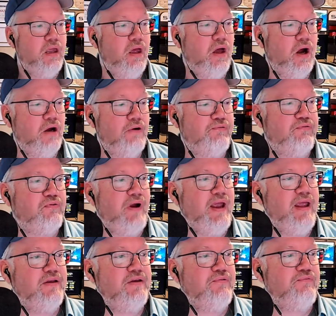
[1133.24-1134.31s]
our
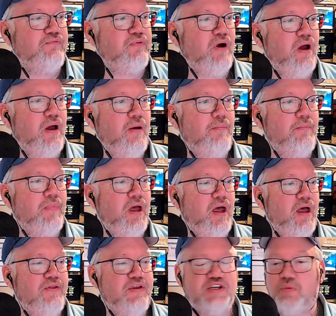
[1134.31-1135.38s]
friend from
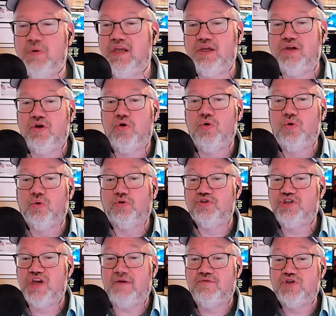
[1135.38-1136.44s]
uh, this week in Google,
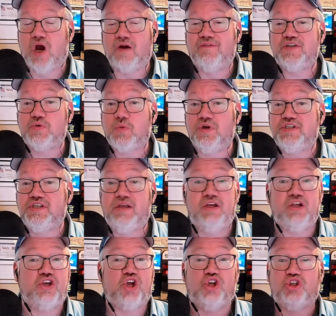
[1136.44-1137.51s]
Jeff Jarvis, was
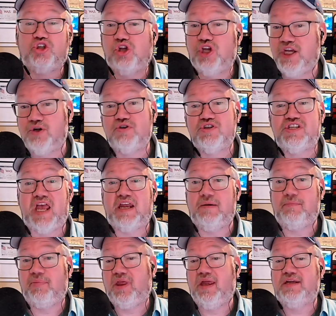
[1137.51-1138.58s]
in clear
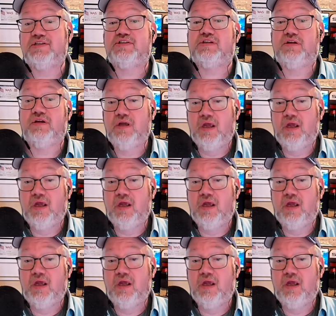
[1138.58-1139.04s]
second place,